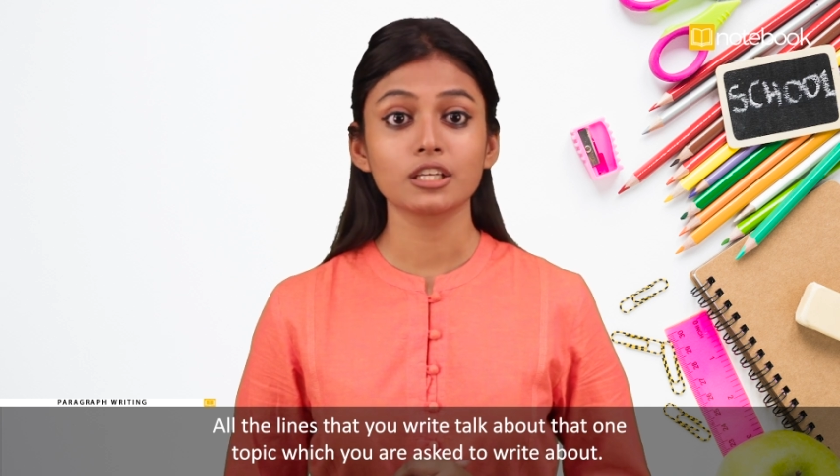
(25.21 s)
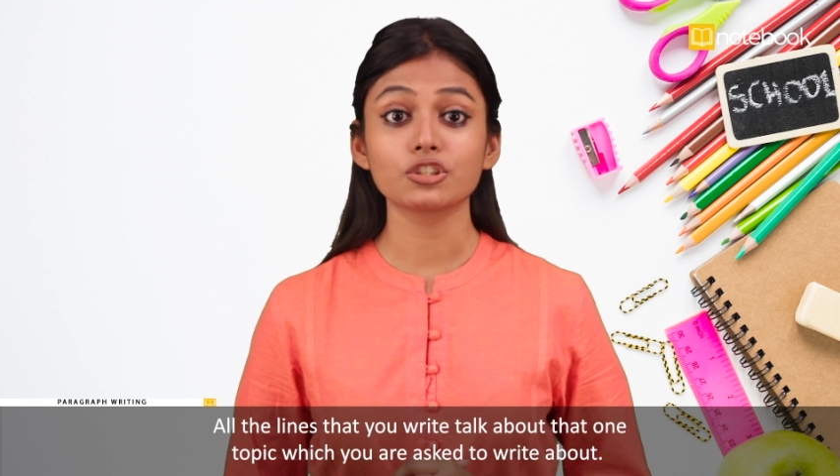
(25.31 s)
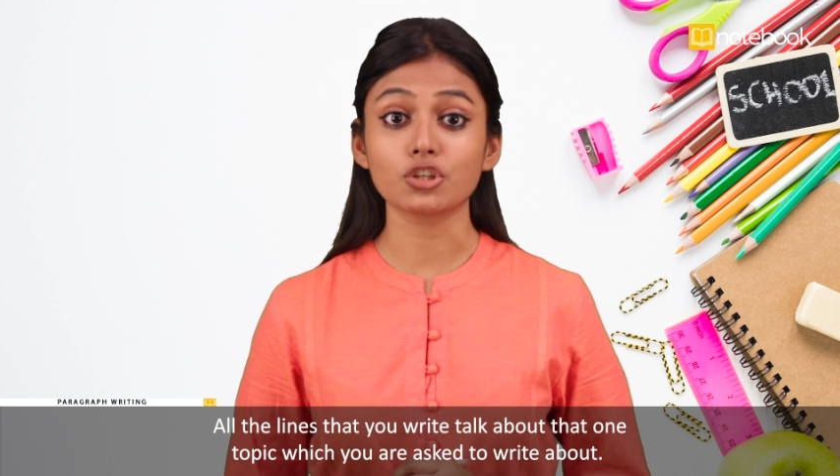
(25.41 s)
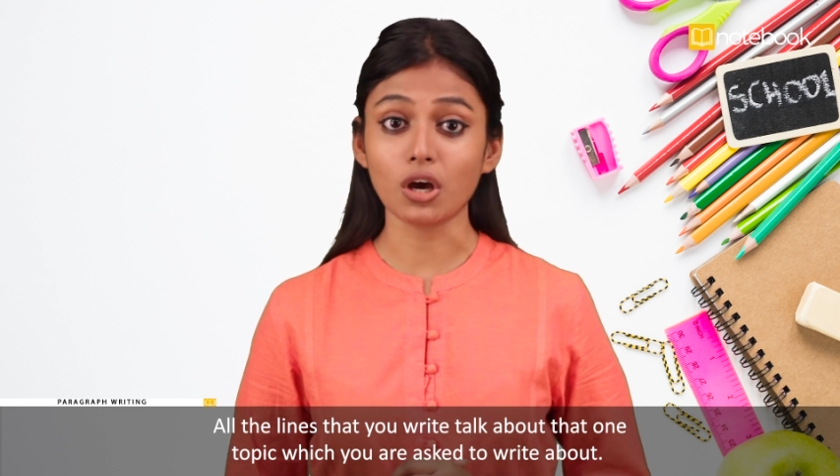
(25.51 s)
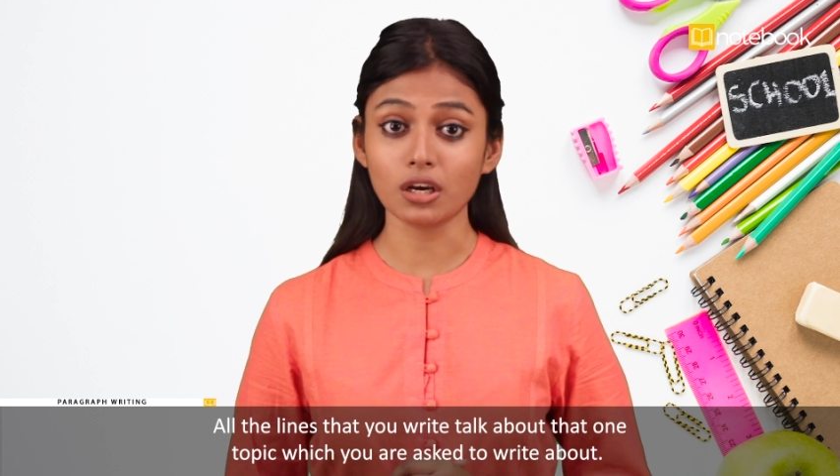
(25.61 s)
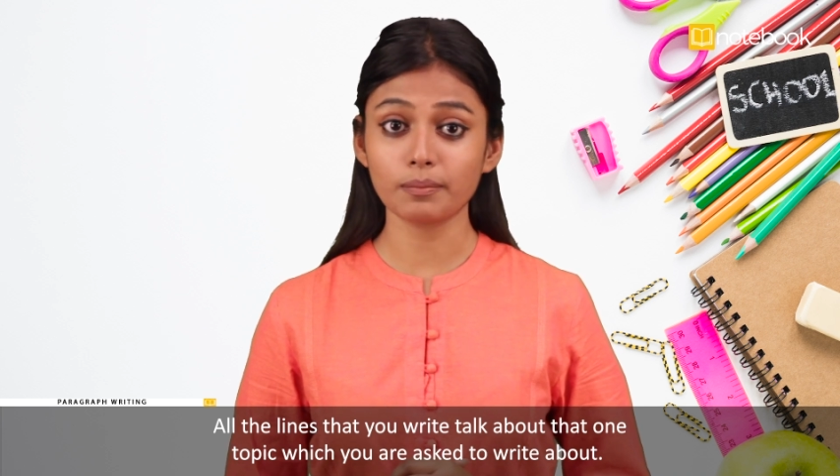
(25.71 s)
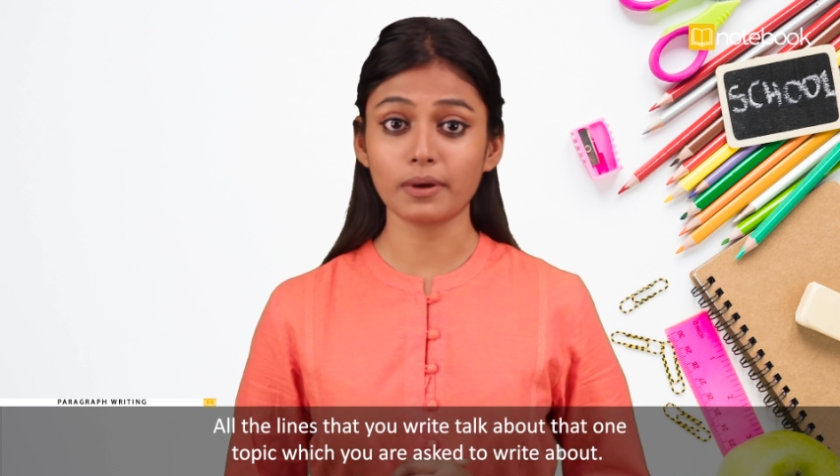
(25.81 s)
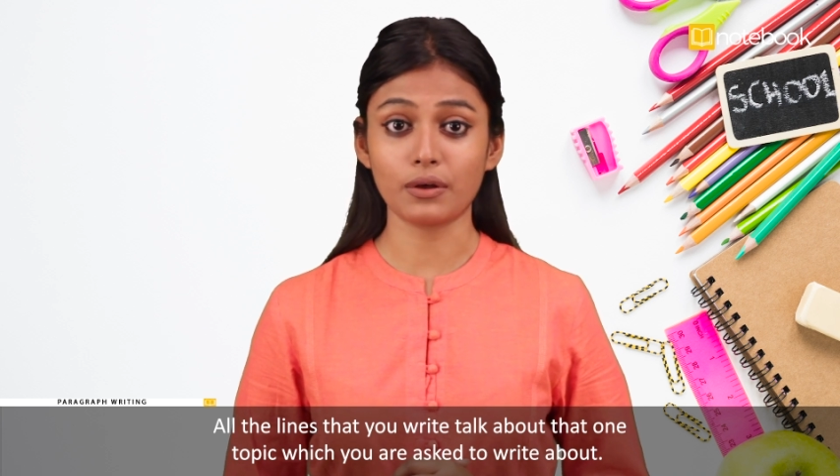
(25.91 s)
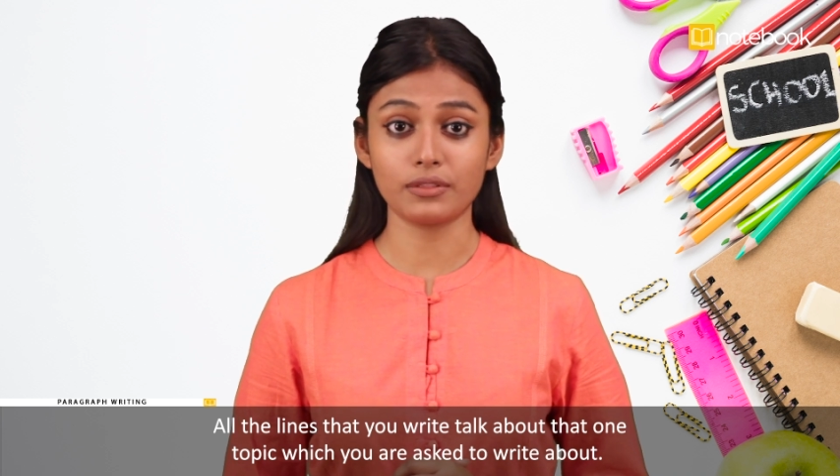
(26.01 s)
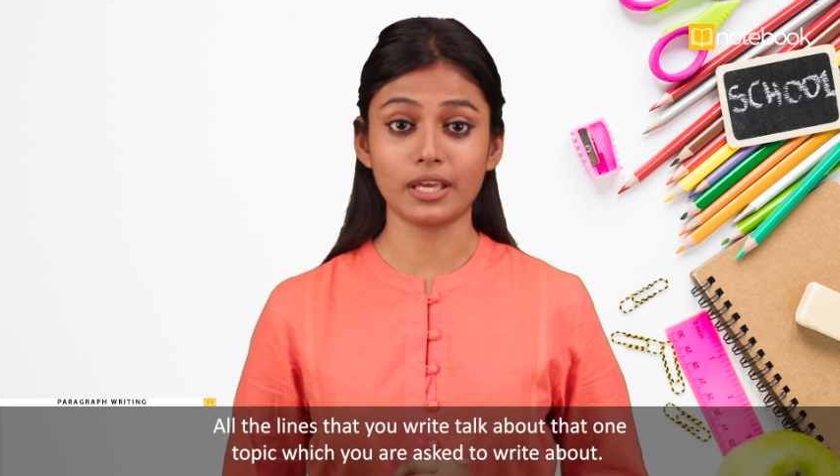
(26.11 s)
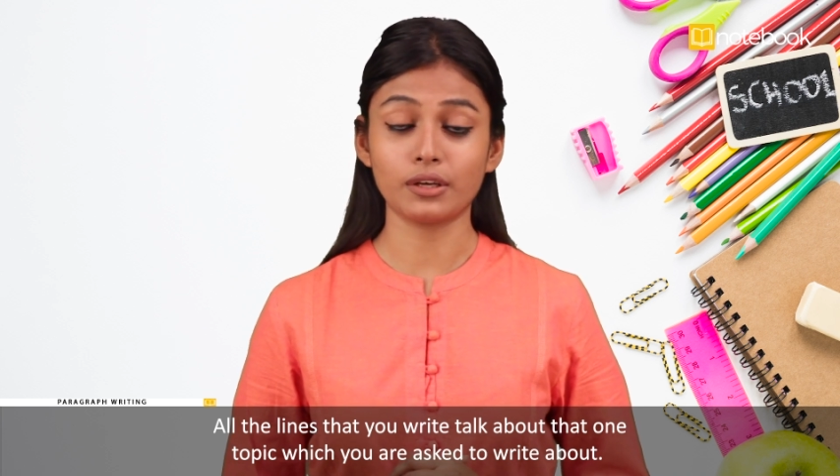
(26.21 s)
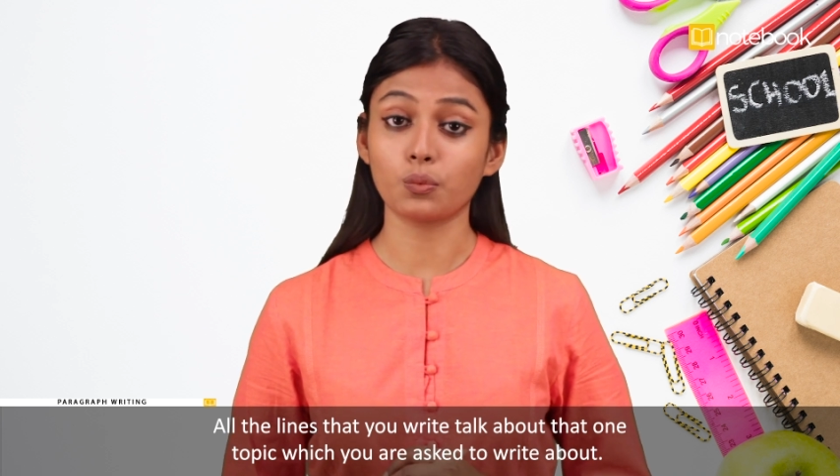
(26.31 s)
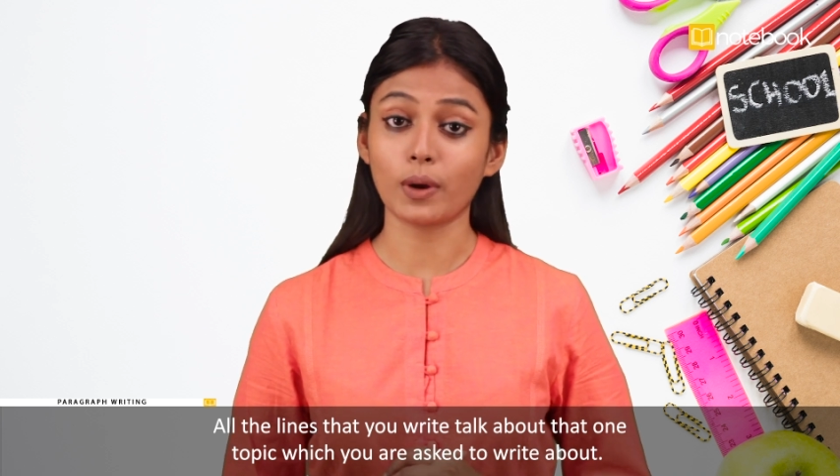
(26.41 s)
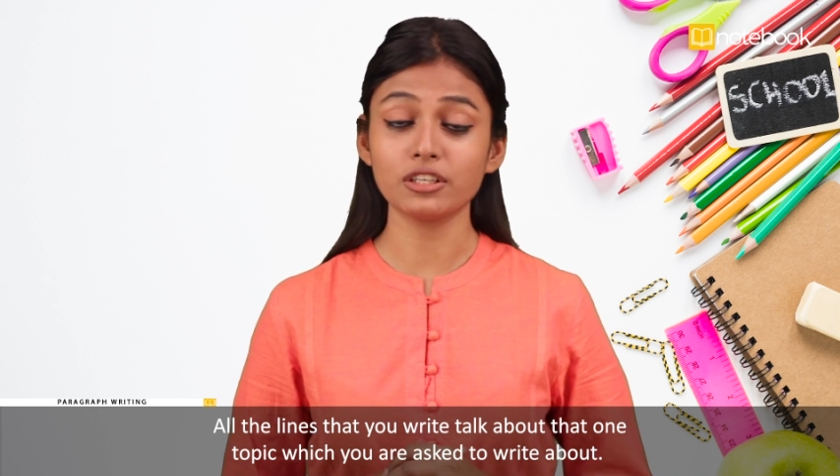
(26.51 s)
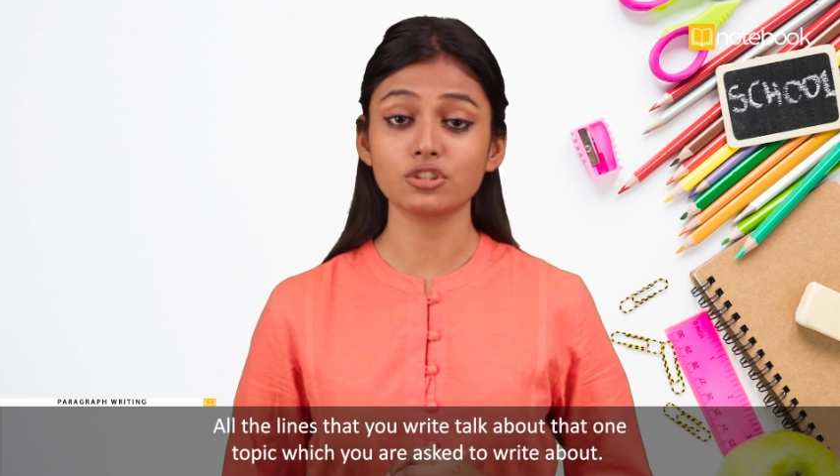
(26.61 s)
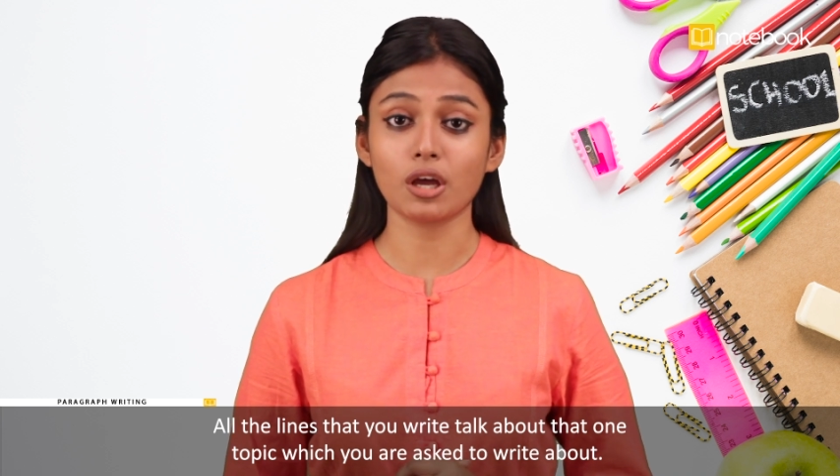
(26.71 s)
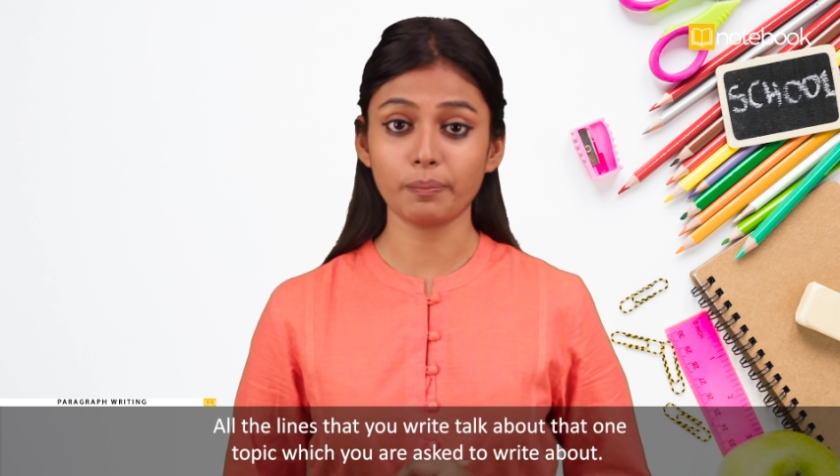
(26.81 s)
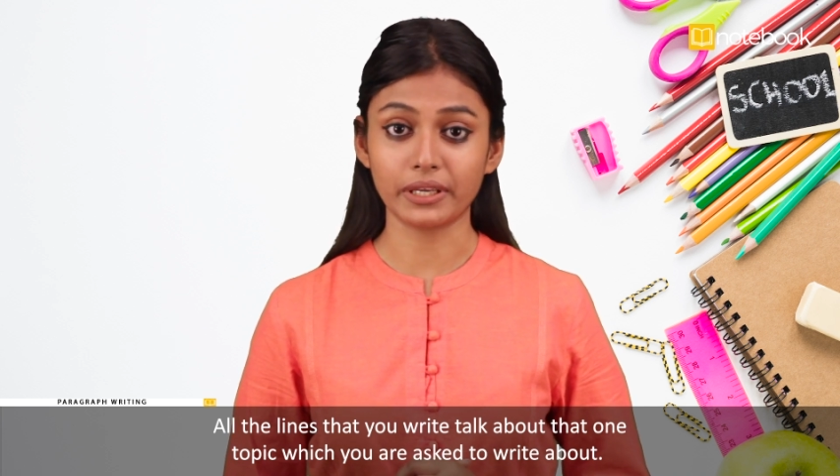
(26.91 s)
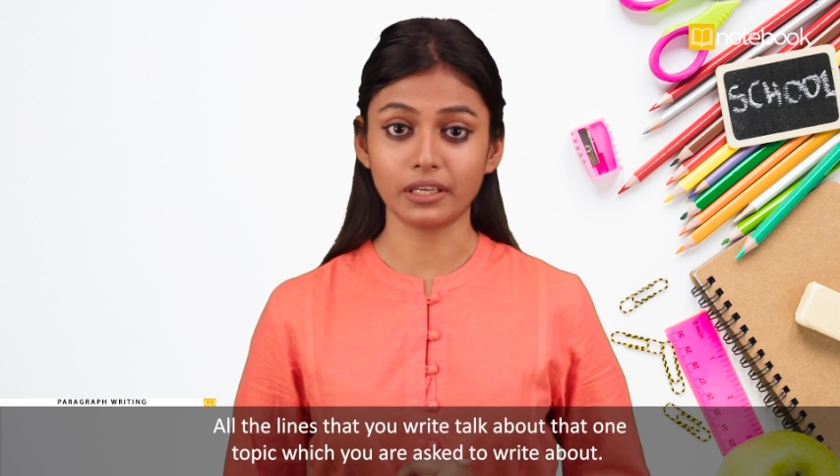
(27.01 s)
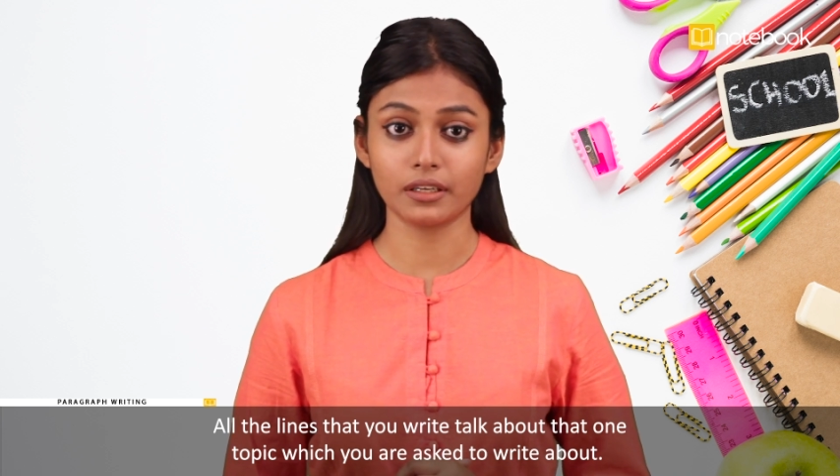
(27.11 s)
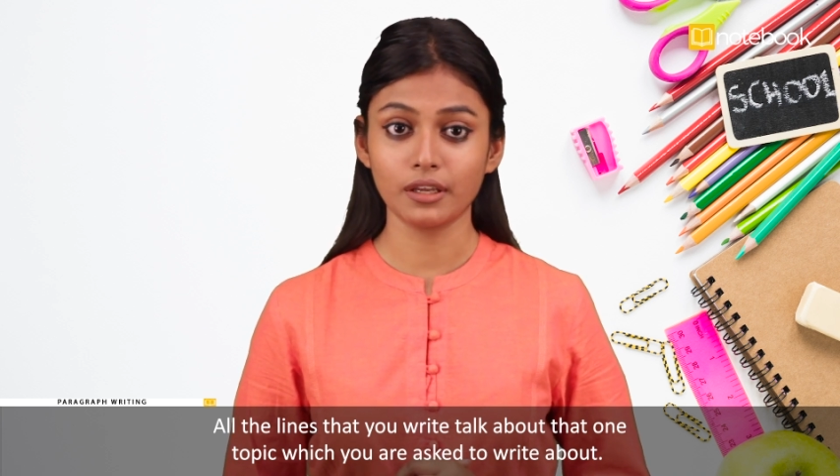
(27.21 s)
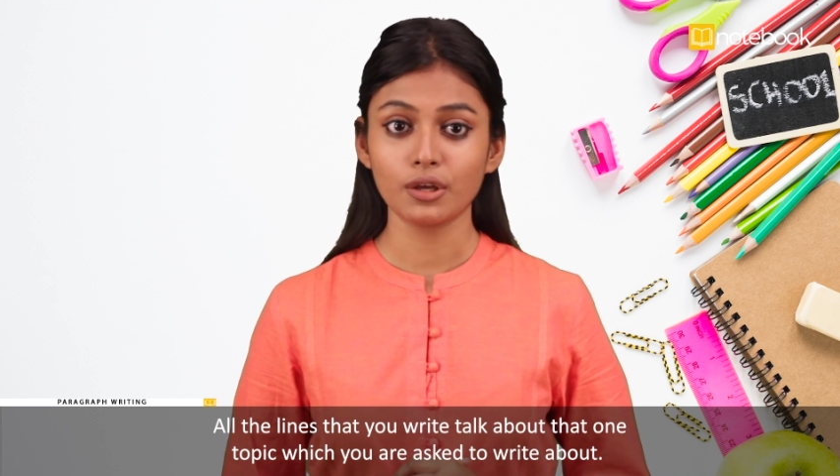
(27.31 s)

talk about that one topic